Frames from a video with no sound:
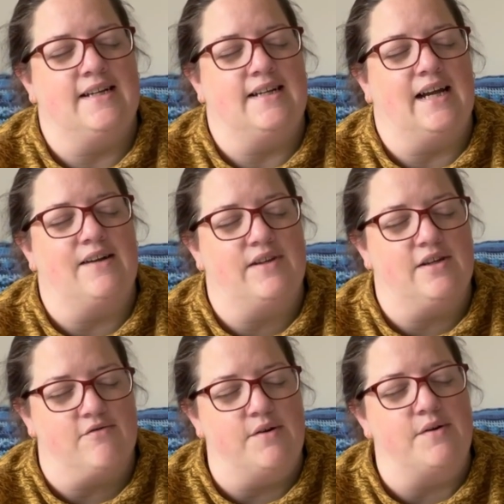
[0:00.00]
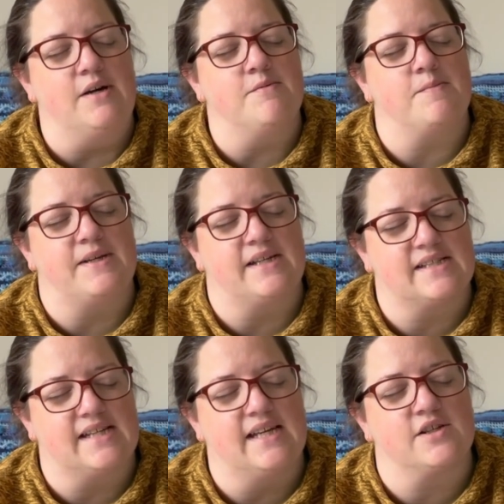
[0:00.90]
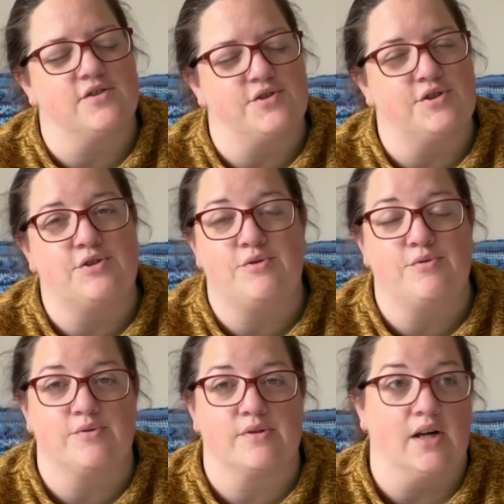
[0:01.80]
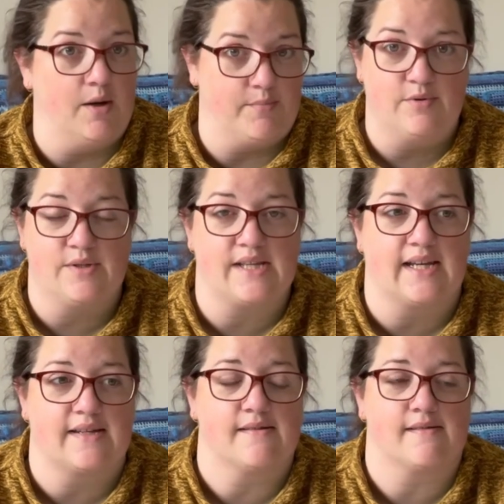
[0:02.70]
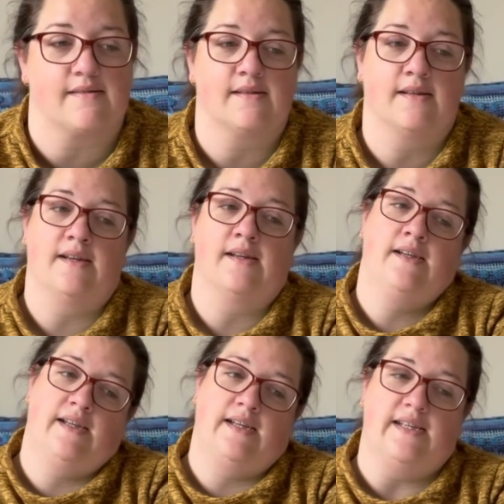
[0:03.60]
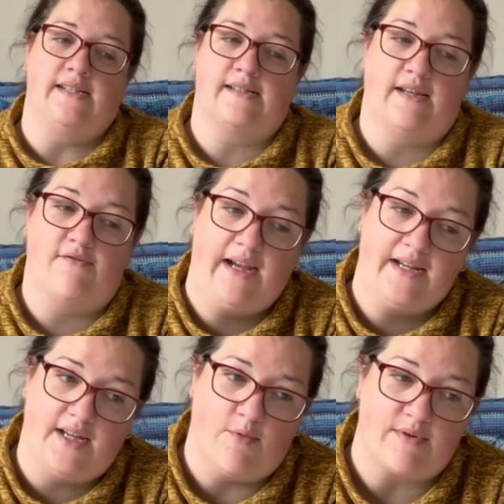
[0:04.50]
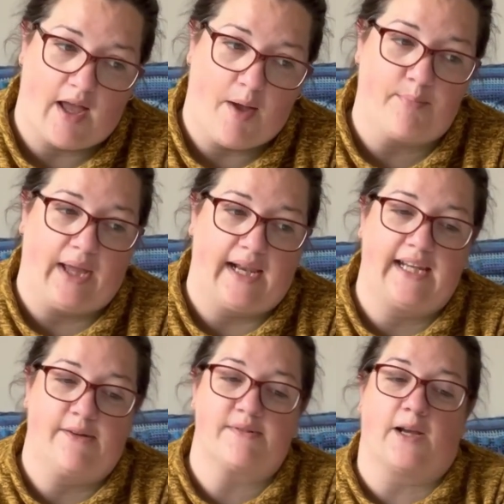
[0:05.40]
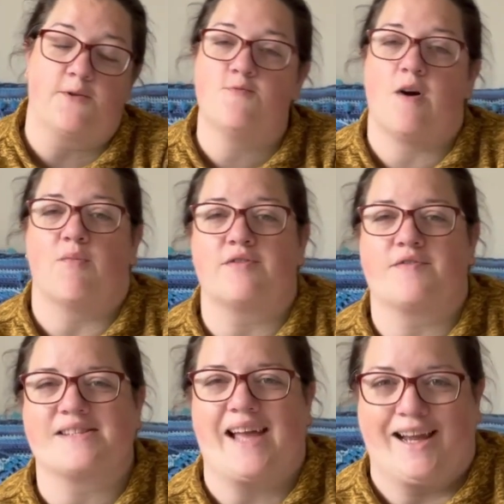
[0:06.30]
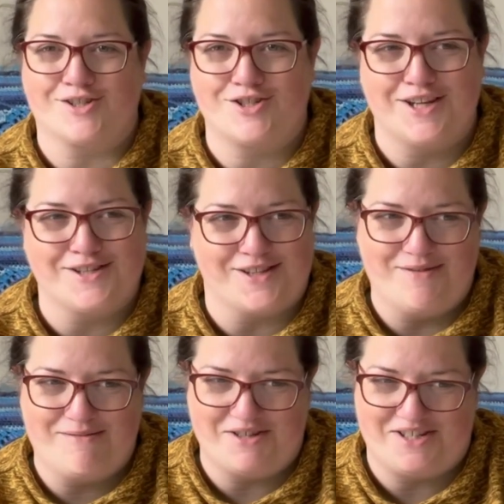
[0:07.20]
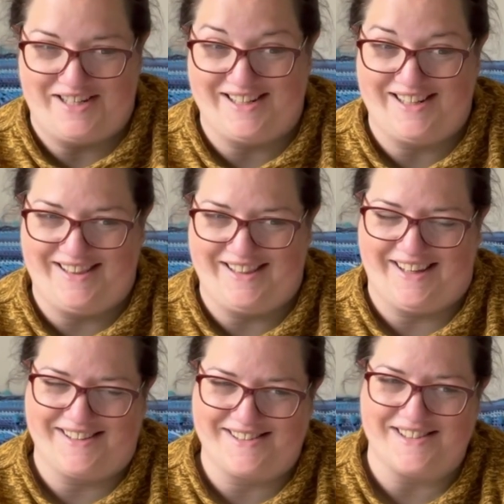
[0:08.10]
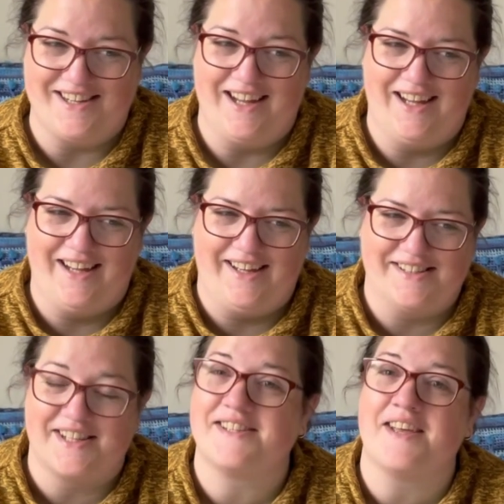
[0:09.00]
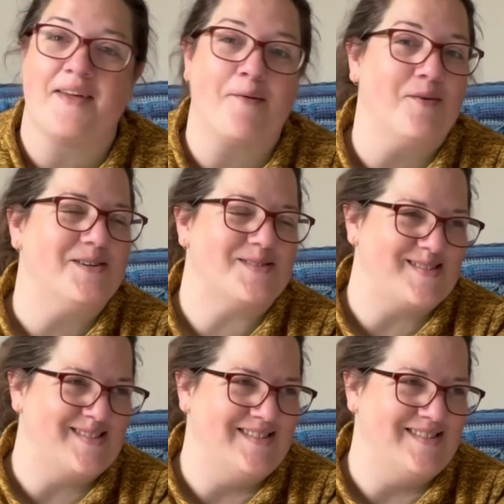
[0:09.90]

having grown up being taken to car boot sales, his radar was up and he was like, oh, I wonder if there's actually a sewing machine in that. Turns out there was.